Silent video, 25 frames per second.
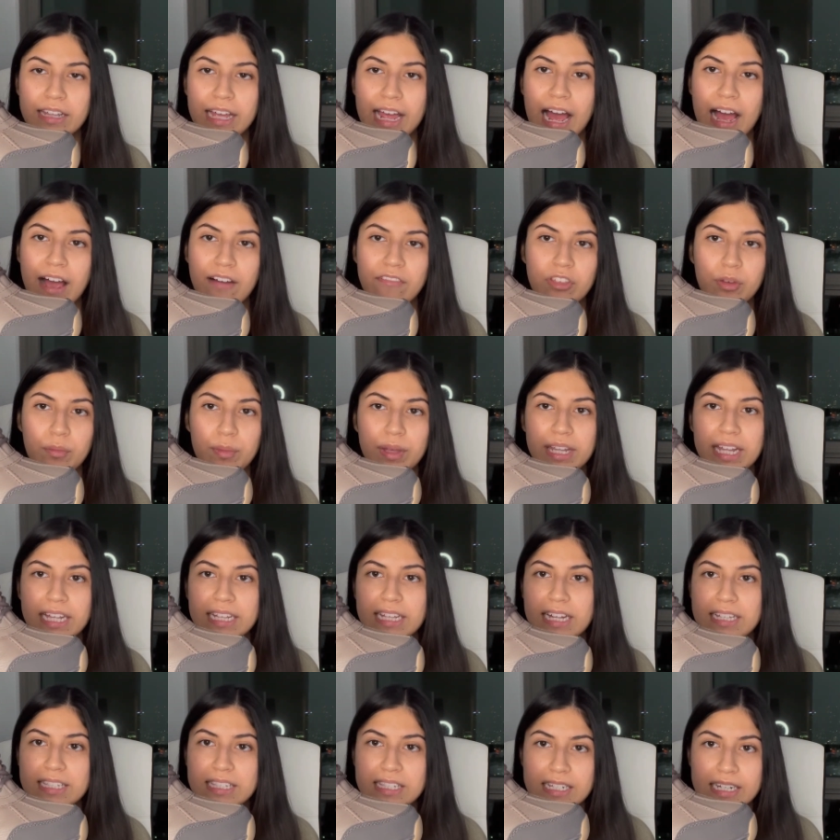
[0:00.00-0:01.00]
They have them in like
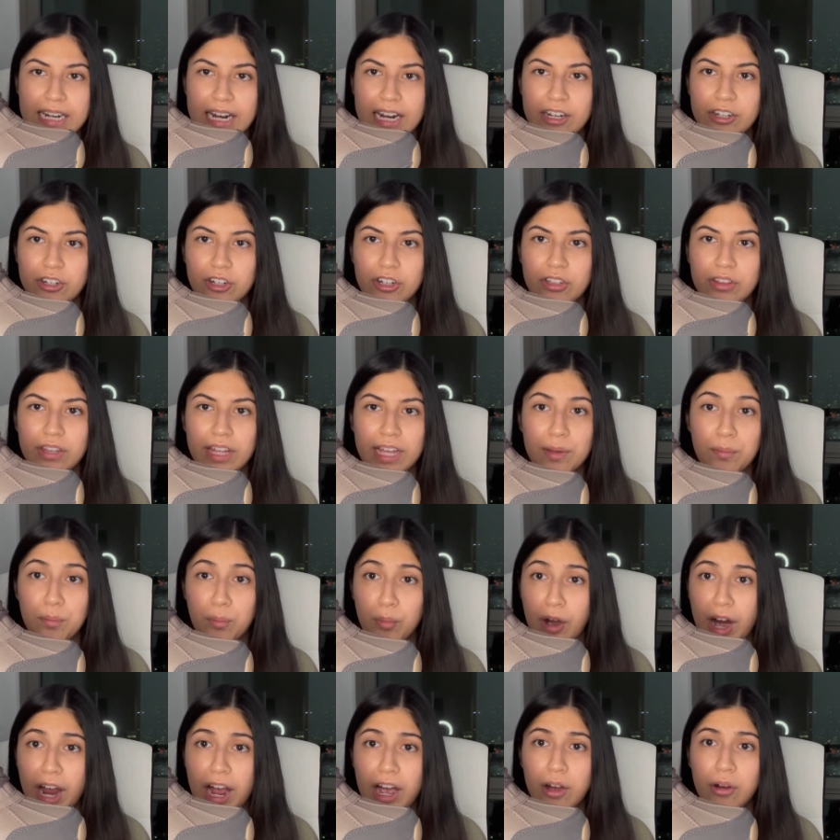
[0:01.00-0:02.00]
that standard like
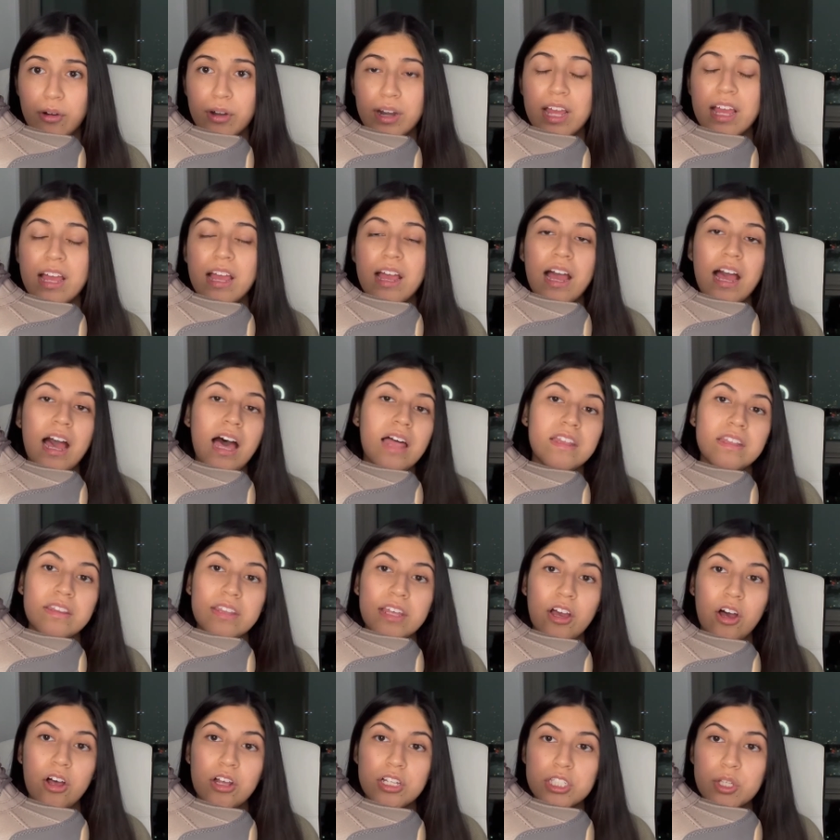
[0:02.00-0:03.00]
brown, and then
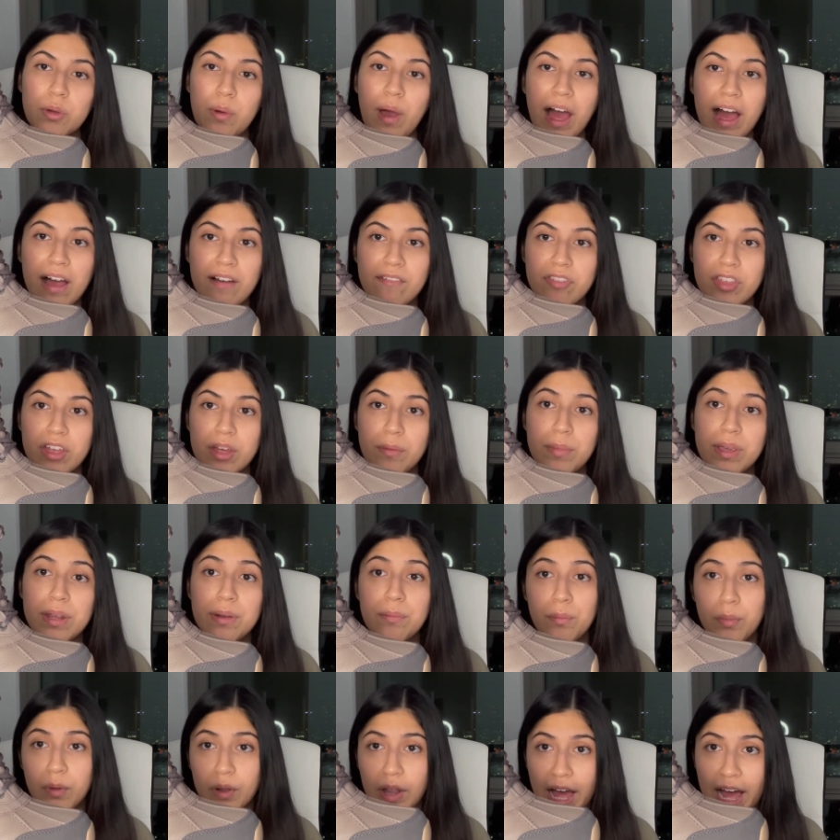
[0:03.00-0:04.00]
they also have them
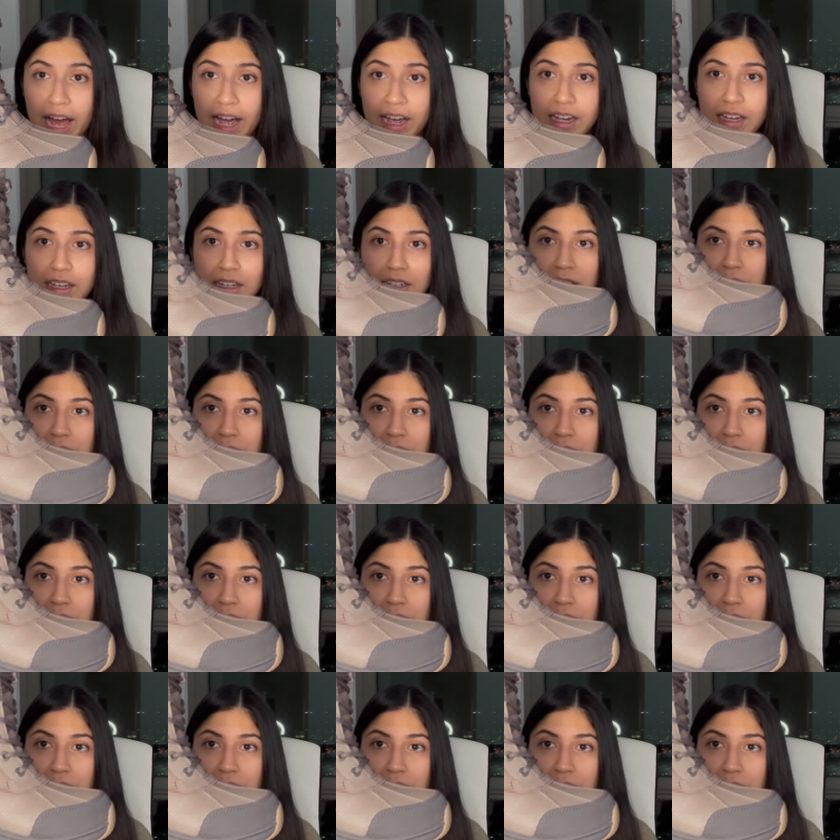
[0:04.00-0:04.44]
in black.